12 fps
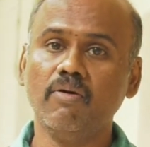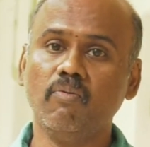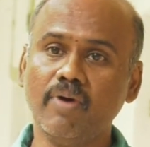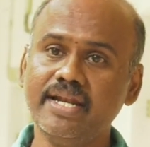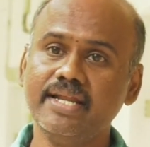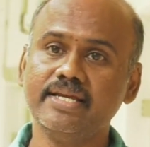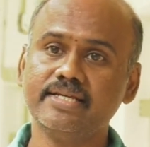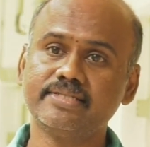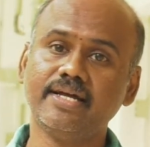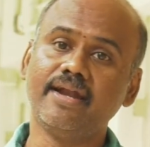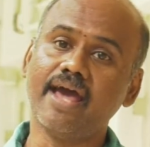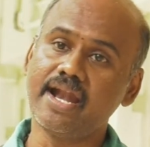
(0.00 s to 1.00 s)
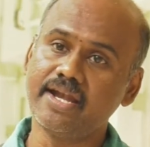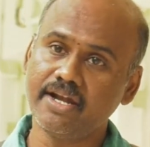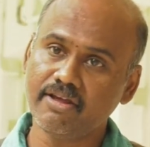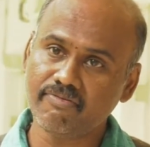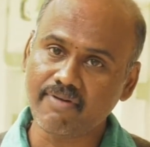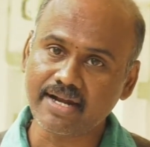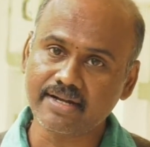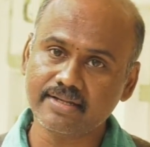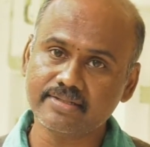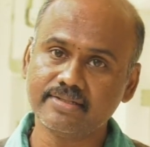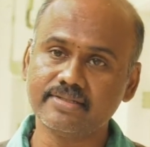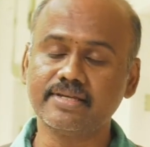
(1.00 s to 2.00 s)
one is the dietetic
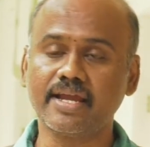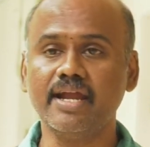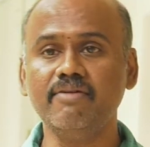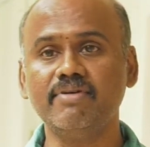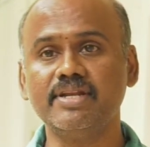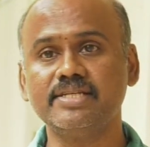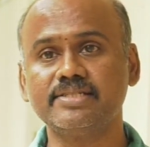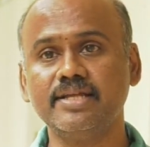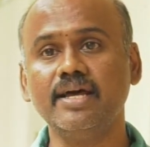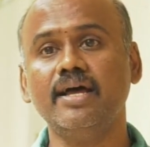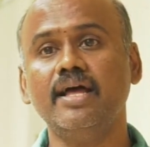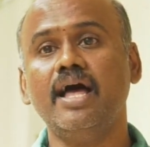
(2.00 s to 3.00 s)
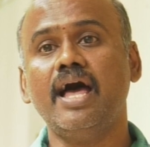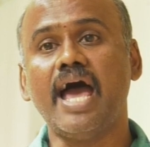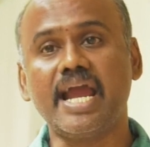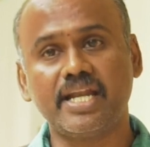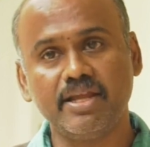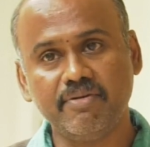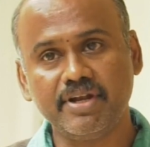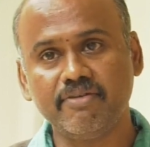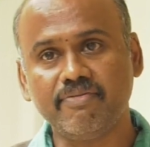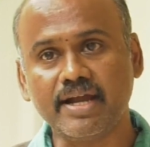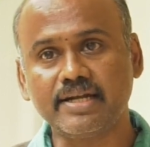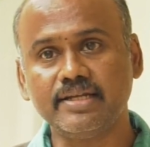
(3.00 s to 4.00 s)
factors, the second one is the activity
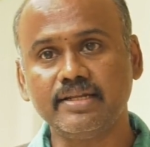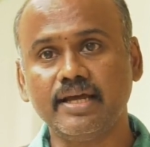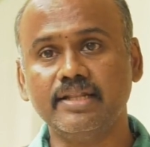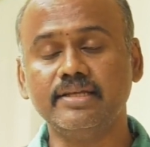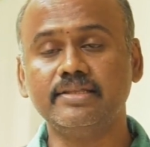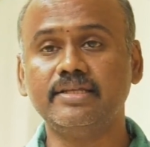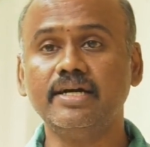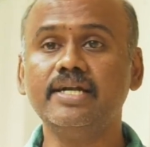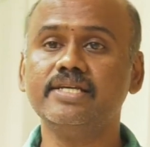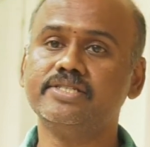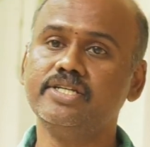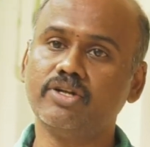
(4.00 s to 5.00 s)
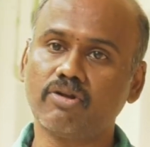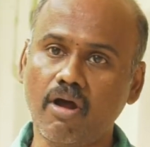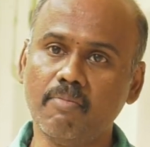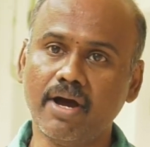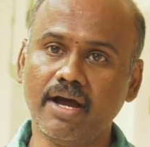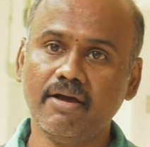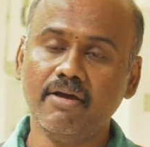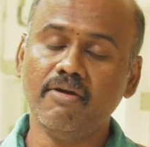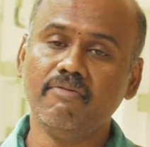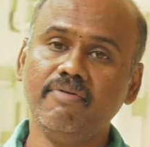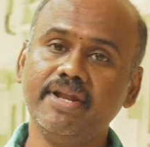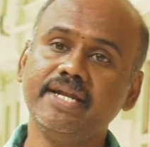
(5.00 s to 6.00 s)
factor and the third is the trauma.
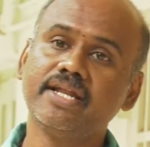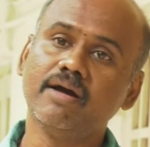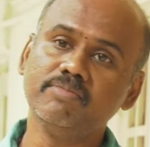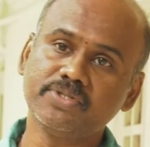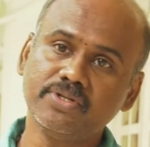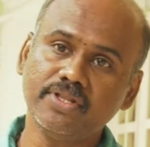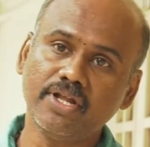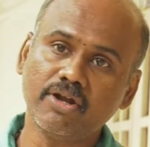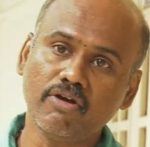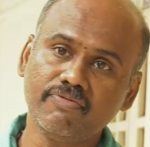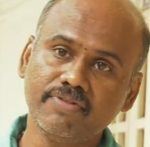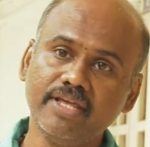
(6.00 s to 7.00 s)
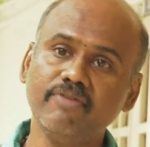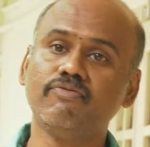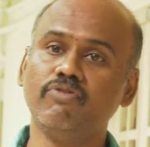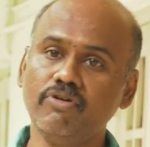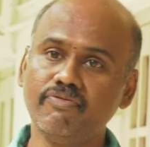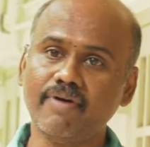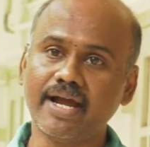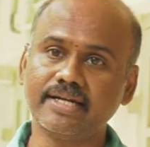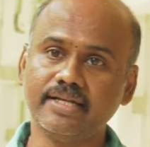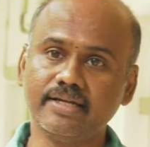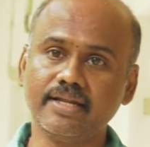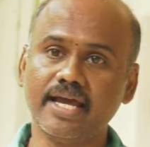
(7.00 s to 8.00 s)
When it comes to that of the food
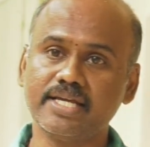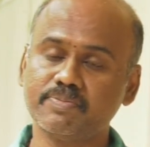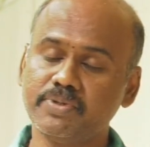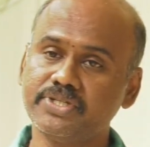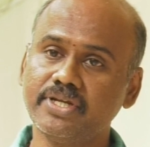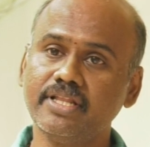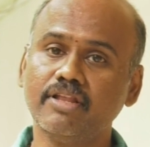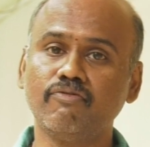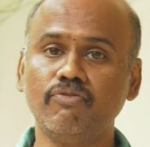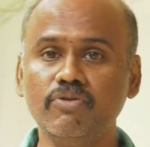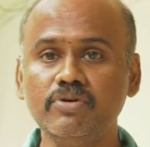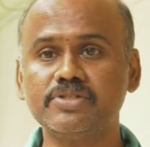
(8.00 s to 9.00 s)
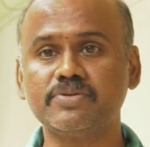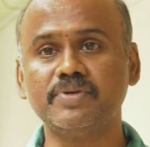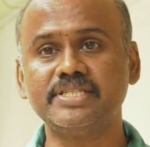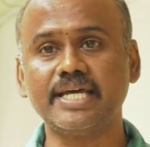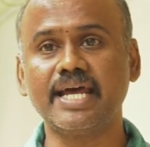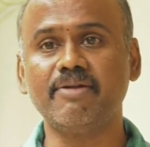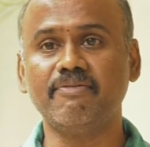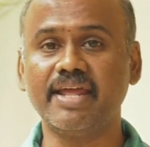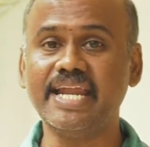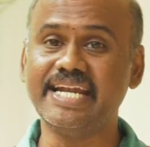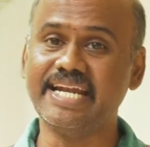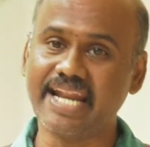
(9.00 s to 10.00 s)
factor, especially the foods which are
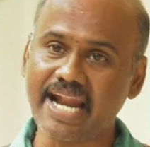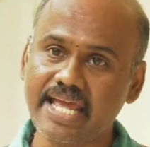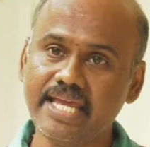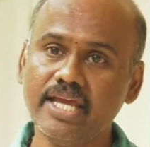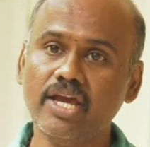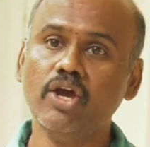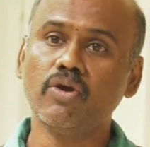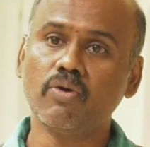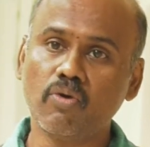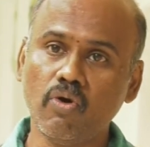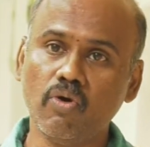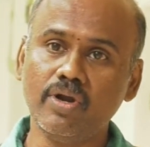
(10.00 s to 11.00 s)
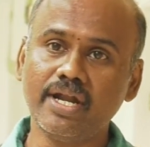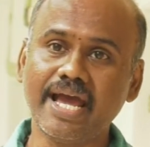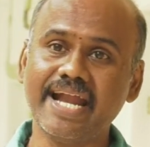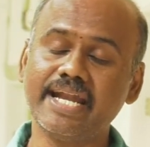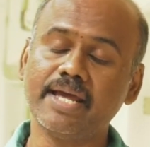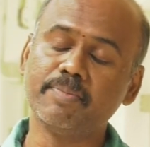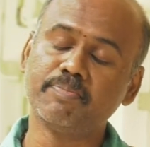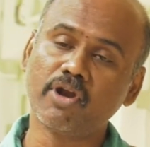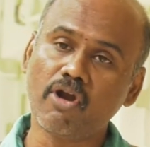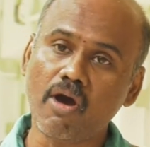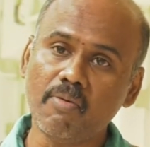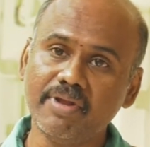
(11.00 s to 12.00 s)
very dry, cold and
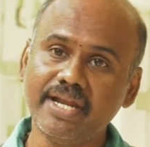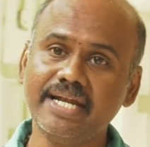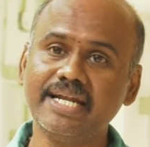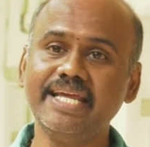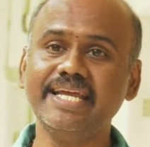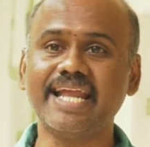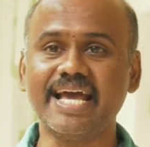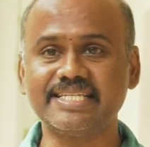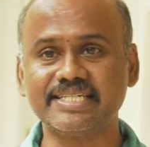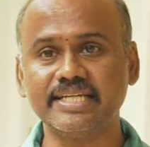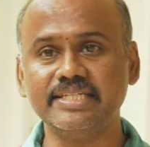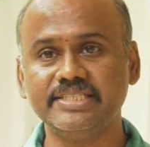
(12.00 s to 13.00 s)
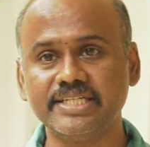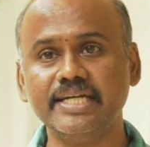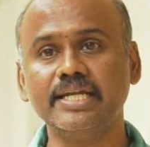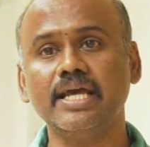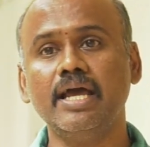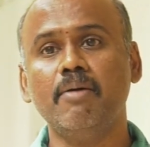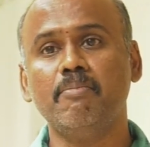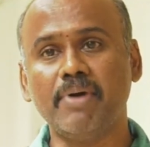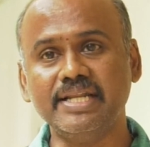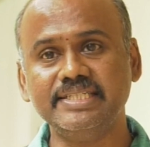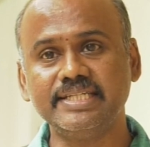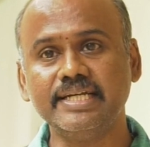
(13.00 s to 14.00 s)
predominantly in astringent,
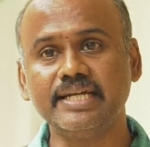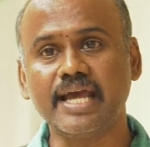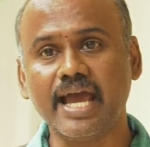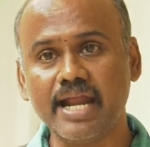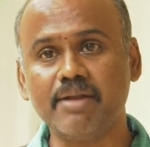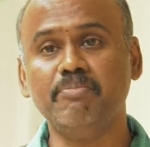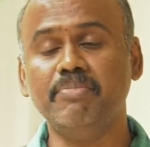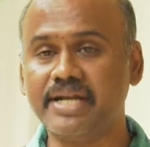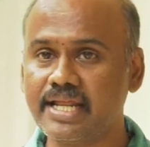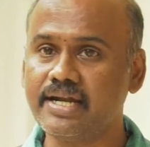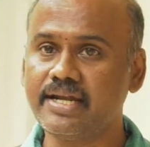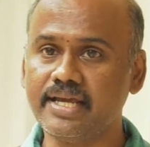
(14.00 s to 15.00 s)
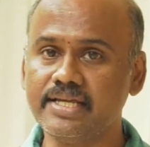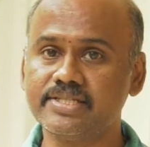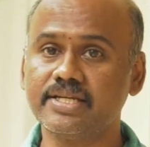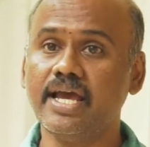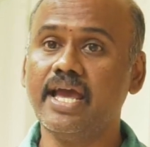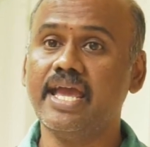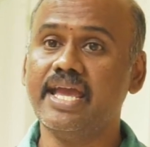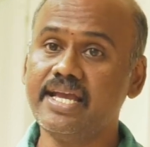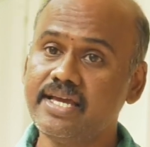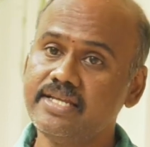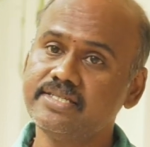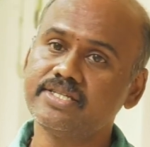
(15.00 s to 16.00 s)
pungent and bitter taste
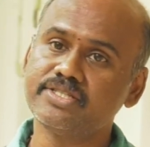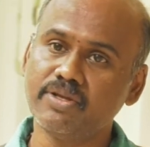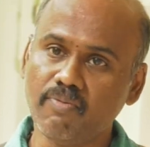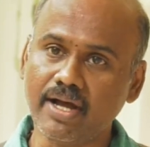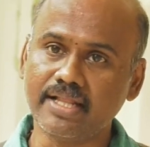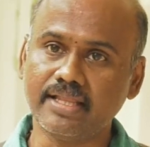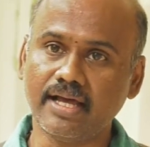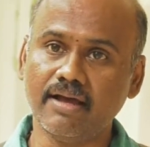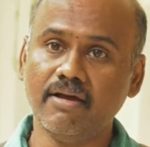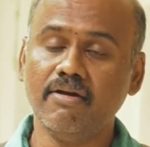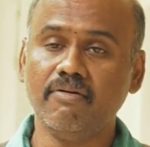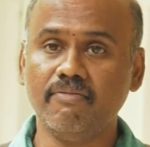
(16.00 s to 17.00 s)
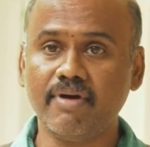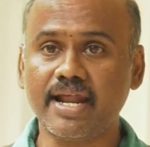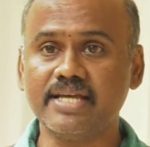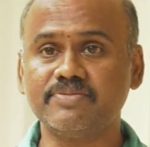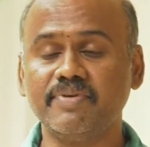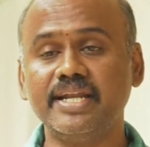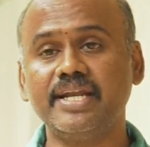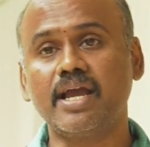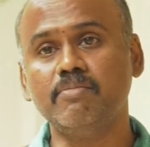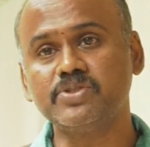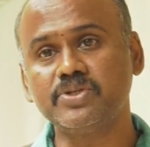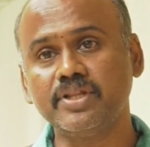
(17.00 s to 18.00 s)
increases the vata. Whereas when it
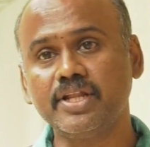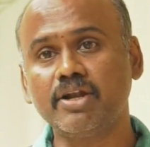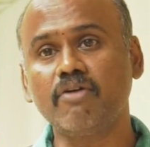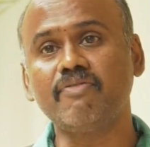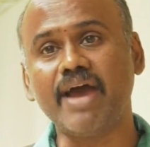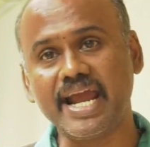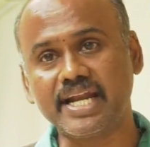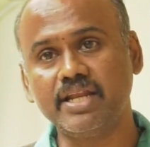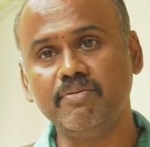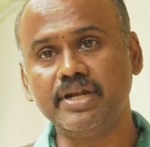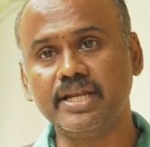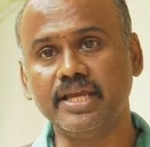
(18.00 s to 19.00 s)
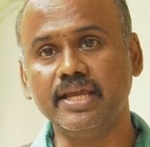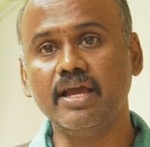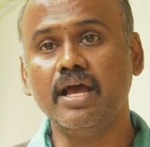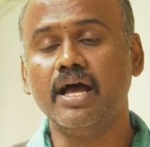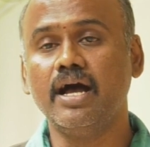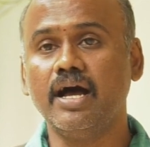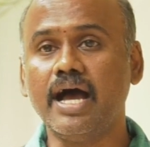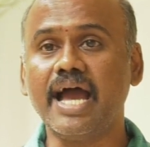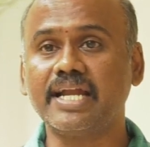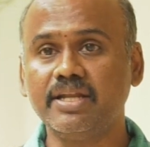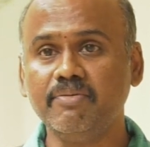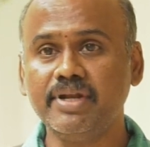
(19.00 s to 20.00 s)
comes to that of activity, uh,
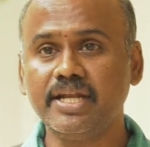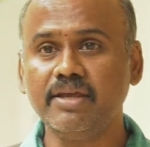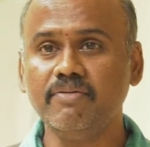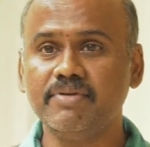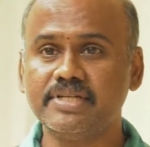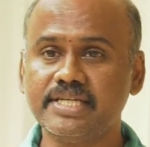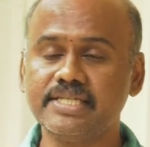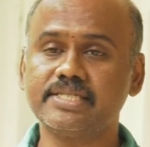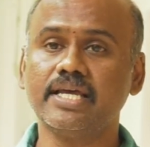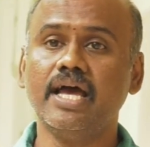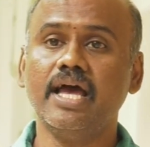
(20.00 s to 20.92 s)
activity which is